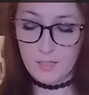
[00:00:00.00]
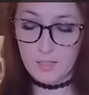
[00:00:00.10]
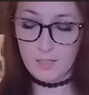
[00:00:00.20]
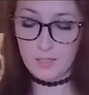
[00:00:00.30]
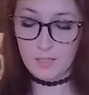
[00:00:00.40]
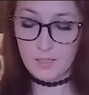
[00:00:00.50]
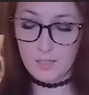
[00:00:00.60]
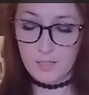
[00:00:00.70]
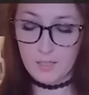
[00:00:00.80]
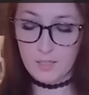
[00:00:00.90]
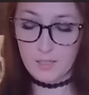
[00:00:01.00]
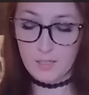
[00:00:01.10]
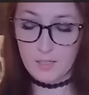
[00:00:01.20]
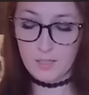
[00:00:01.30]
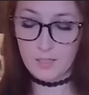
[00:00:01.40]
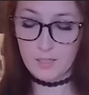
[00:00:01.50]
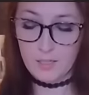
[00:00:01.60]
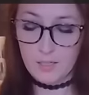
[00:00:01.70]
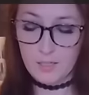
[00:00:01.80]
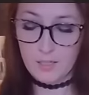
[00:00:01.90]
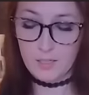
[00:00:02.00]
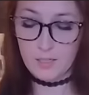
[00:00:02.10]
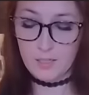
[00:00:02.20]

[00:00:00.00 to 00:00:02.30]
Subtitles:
[no speech]